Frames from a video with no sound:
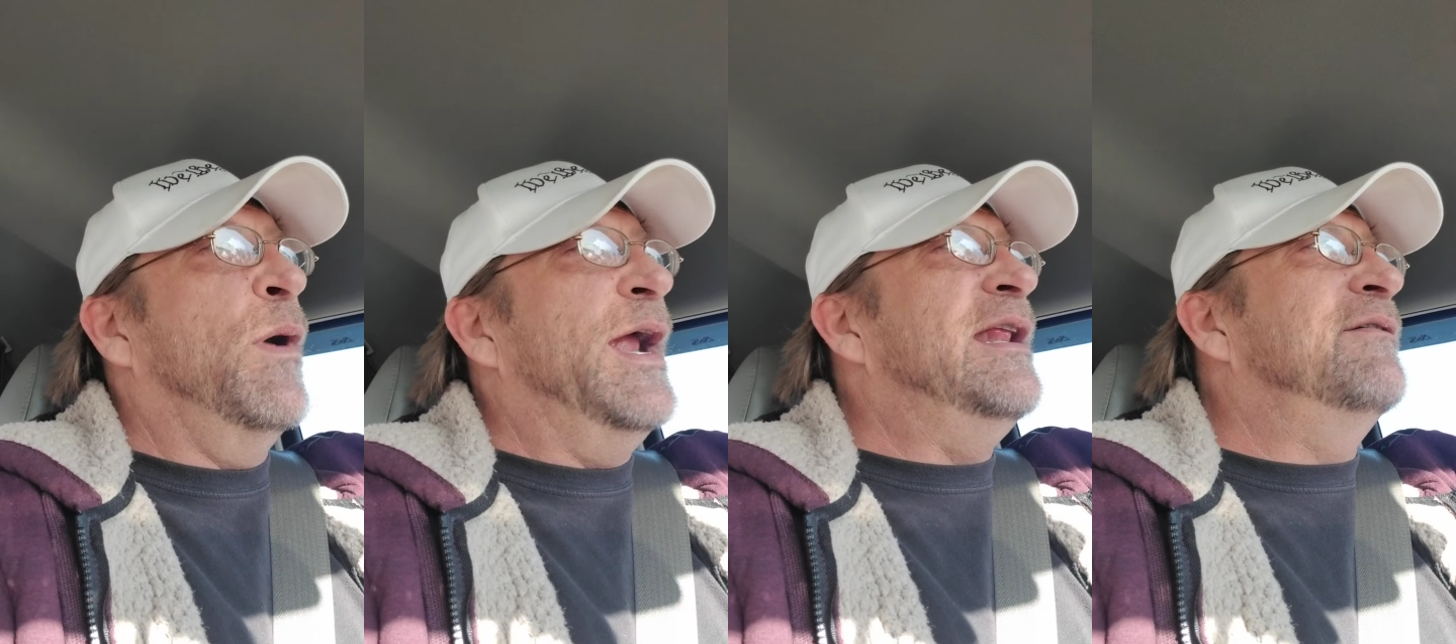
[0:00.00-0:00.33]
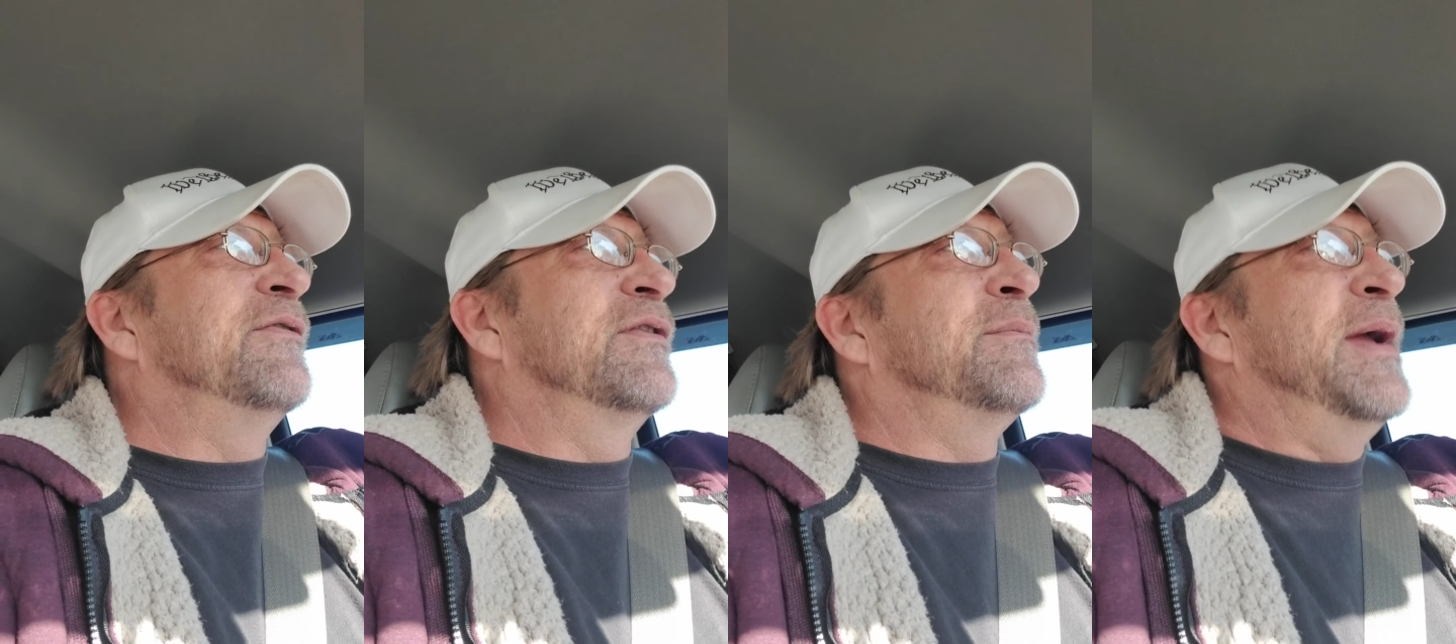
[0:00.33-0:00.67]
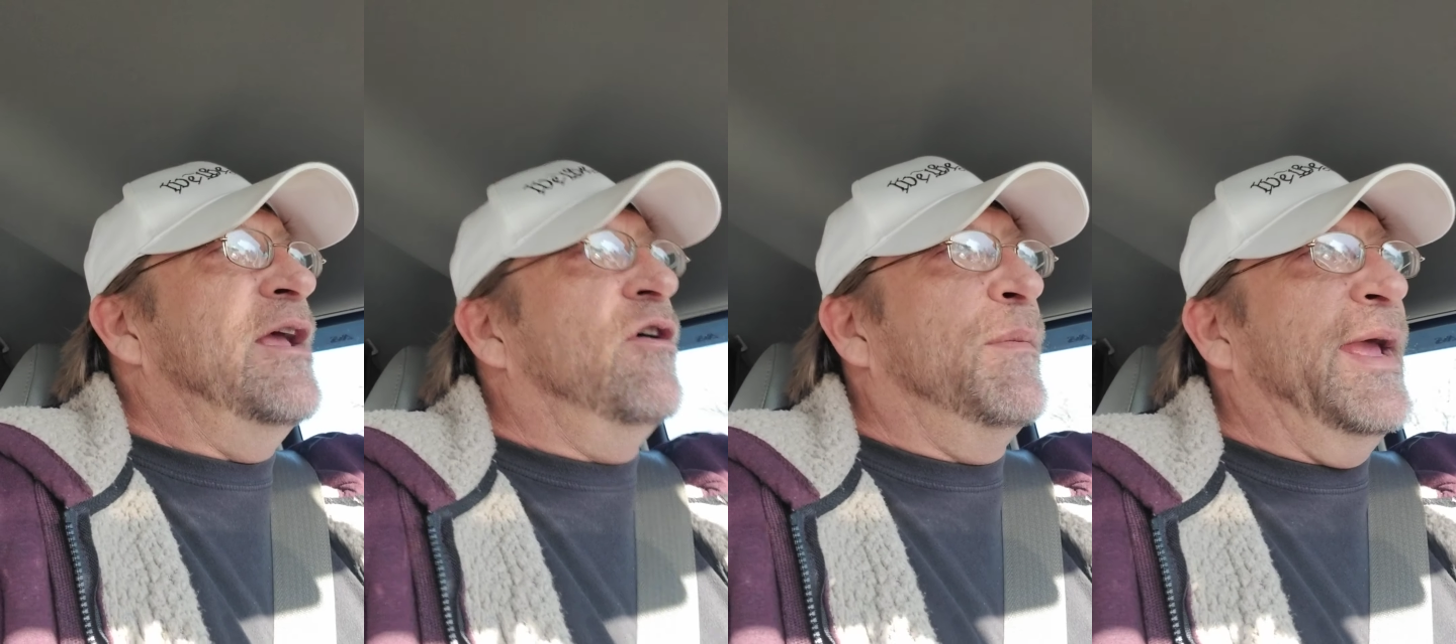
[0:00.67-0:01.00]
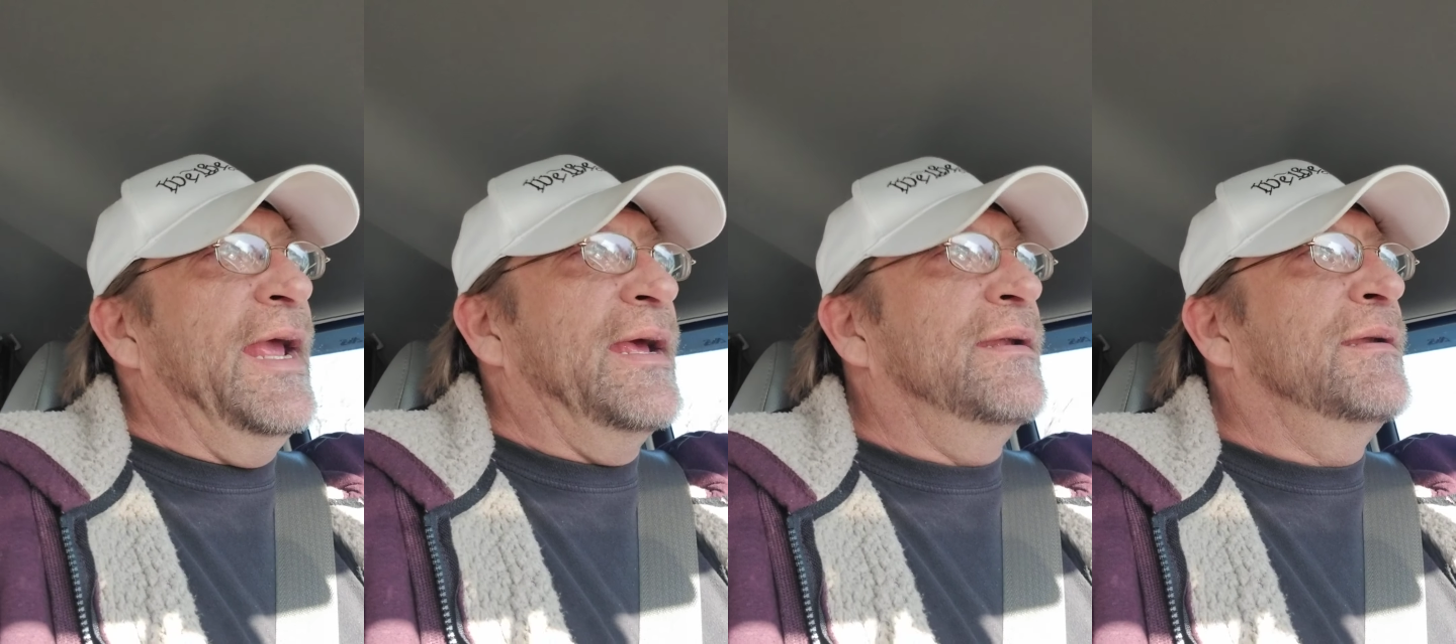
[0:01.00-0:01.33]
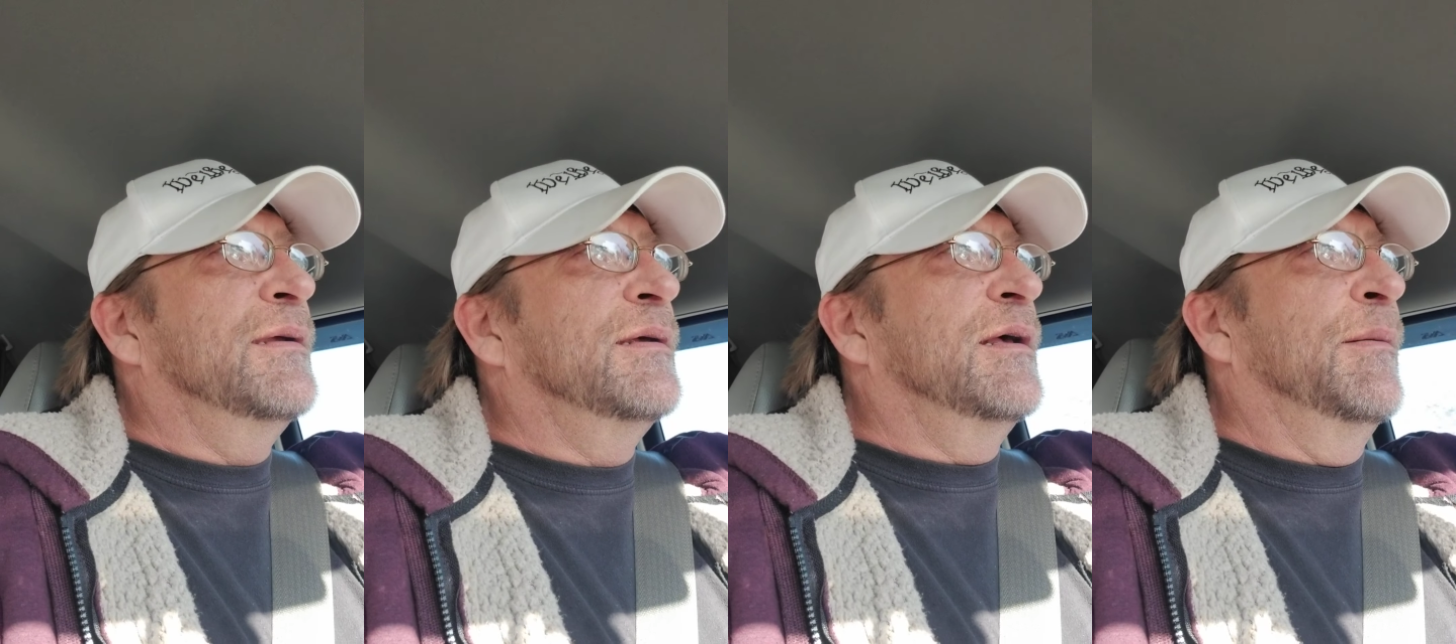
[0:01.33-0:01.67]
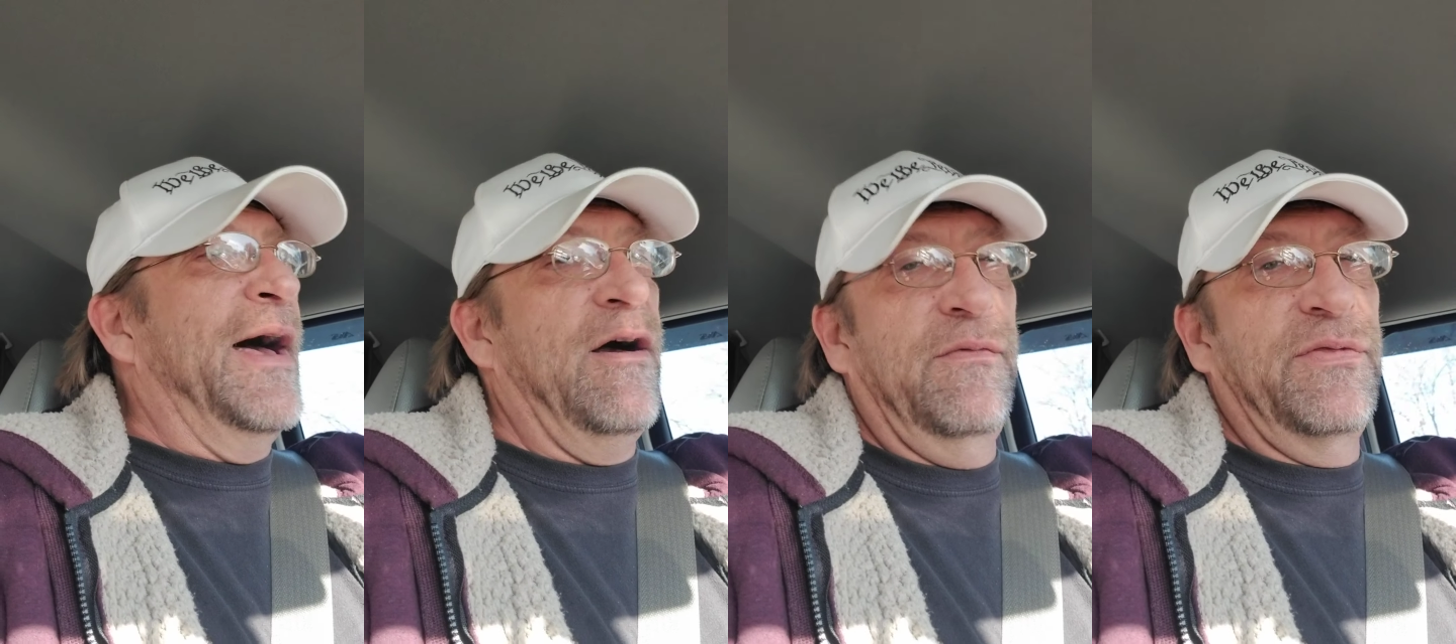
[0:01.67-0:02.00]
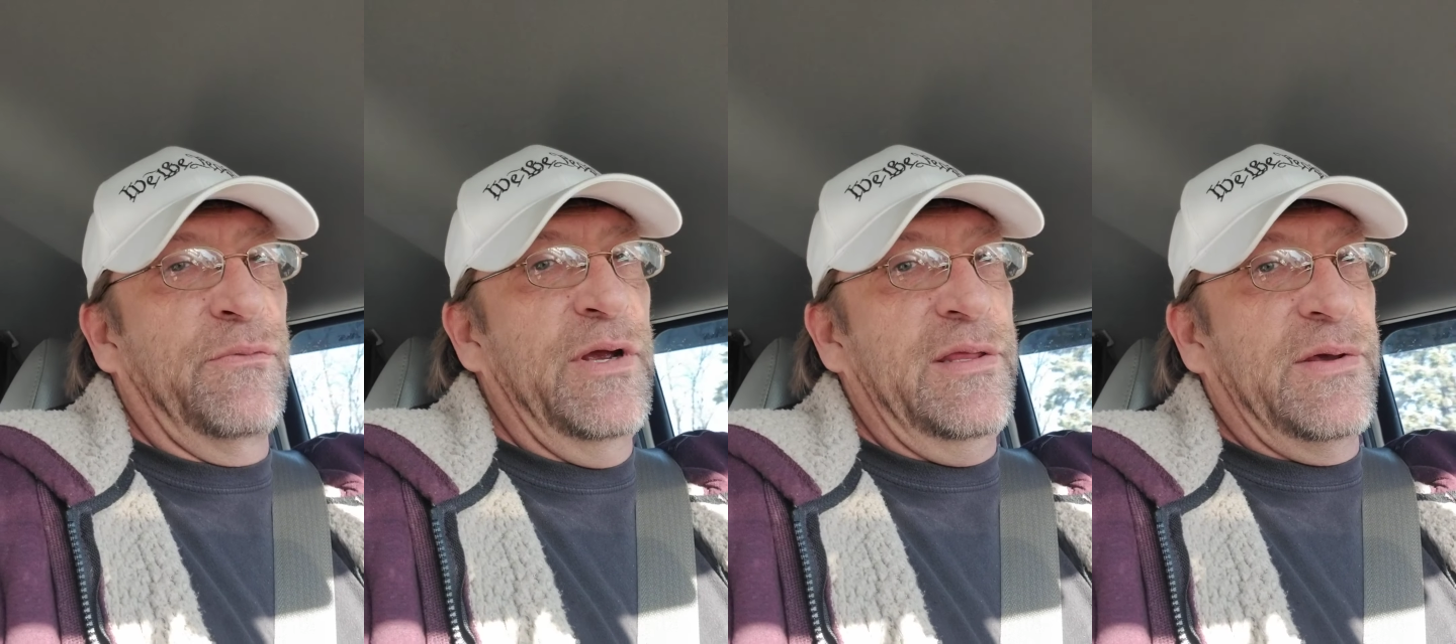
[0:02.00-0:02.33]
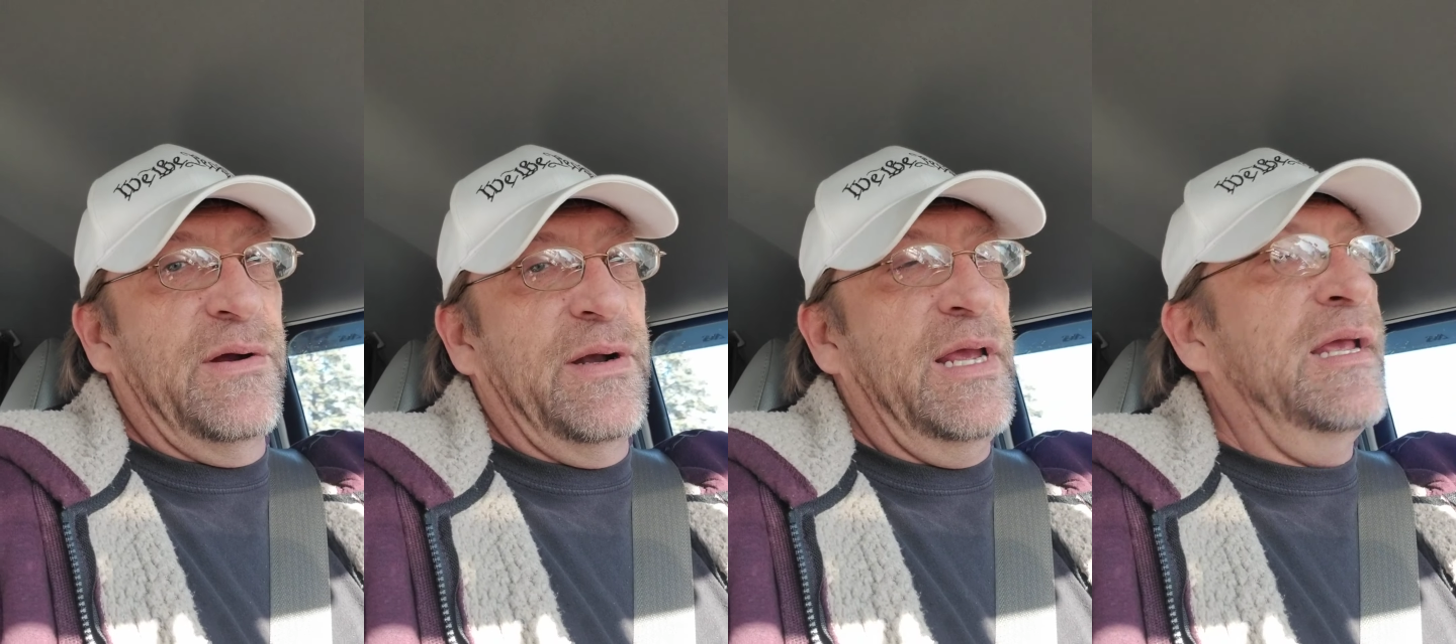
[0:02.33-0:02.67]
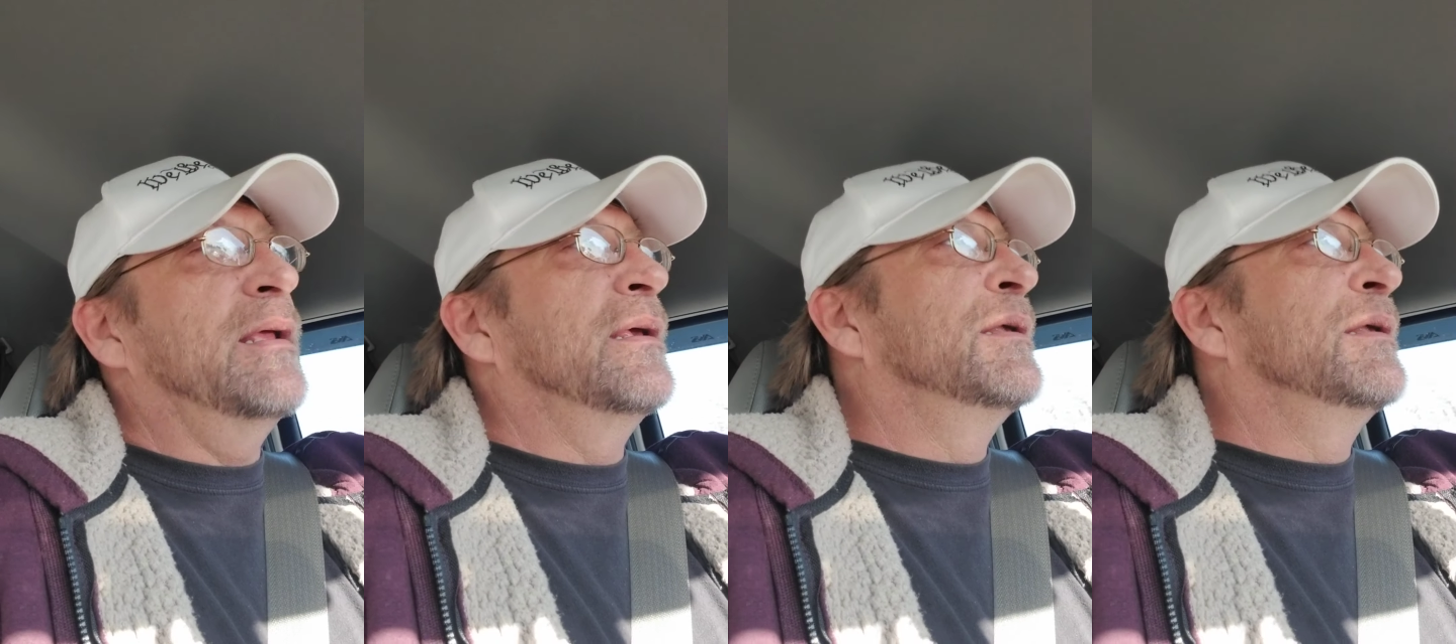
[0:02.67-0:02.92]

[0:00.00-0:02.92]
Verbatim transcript: waiting for the mailman about 3.30,